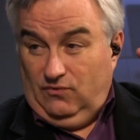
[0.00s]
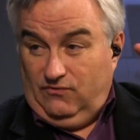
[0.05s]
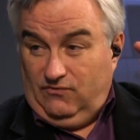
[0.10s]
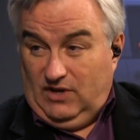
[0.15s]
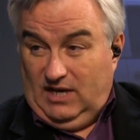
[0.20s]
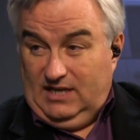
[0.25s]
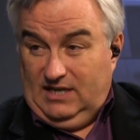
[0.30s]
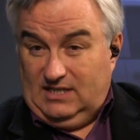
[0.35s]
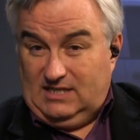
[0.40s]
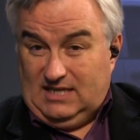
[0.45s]
you
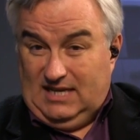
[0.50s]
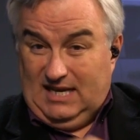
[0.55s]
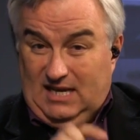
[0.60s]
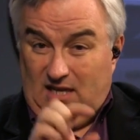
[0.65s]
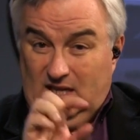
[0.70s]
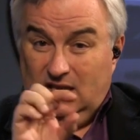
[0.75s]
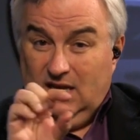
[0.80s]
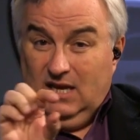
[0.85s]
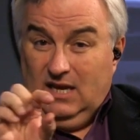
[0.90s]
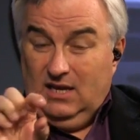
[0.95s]
find a
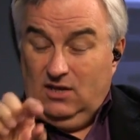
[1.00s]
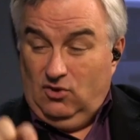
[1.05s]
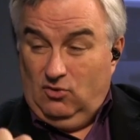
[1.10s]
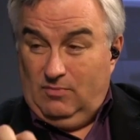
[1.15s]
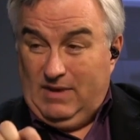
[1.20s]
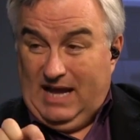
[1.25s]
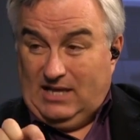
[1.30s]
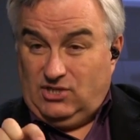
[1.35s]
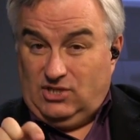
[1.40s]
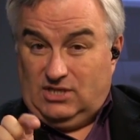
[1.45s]
tile, you
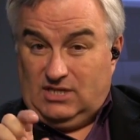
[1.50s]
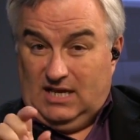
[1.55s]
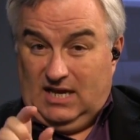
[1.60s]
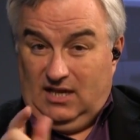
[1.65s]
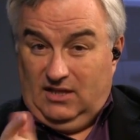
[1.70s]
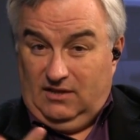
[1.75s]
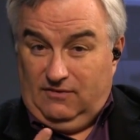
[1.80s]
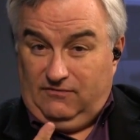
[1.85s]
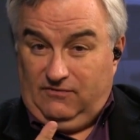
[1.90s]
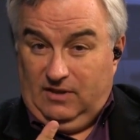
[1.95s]
match a
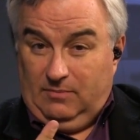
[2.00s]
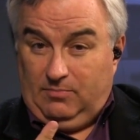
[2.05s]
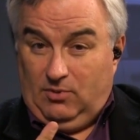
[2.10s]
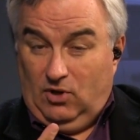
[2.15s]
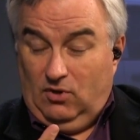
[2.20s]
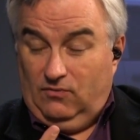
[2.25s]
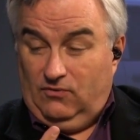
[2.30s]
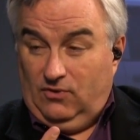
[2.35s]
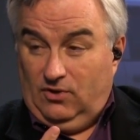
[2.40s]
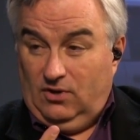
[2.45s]
tile, they flip
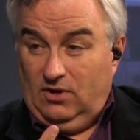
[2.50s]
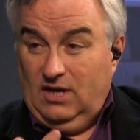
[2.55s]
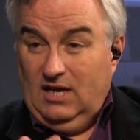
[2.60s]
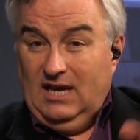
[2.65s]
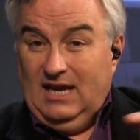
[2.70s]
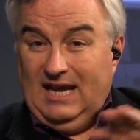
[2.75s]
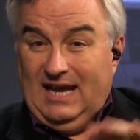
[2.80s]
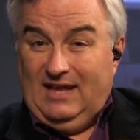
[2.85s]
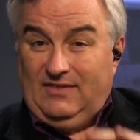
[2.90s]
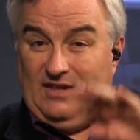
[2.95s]
over,
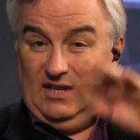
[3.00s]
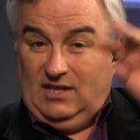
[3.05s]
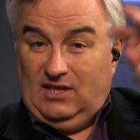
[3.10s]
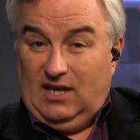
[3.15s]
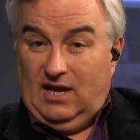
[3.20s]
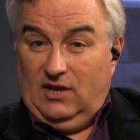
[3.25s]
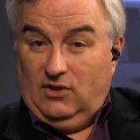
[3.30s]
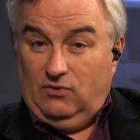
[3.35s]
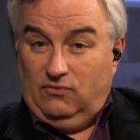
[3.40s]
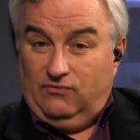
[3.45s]
and then
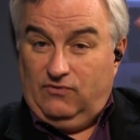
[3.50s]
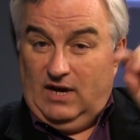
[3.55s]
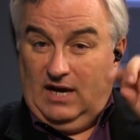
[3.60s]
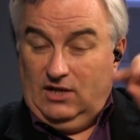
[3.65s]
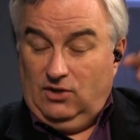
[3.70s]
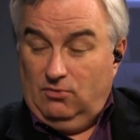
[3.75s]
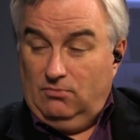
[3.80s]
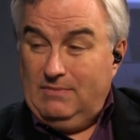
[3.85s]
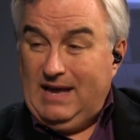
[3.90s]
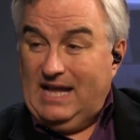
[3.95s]
now you
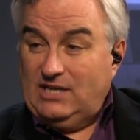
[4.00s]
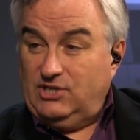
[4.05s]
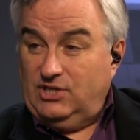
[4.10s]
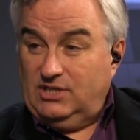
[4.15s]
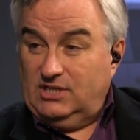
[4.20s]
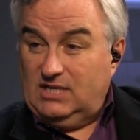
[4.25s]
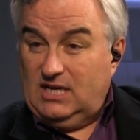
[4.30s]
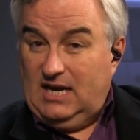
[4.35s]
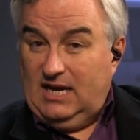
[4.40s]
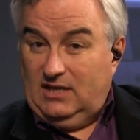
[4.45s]
find you're
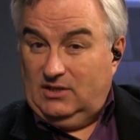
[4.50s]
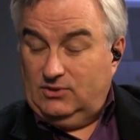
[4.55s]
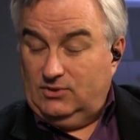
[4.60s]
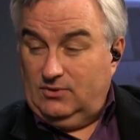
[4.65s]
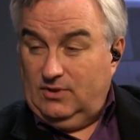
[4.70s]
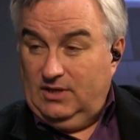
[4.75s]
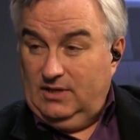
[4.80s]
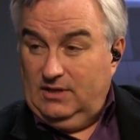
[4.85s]
matching tiles,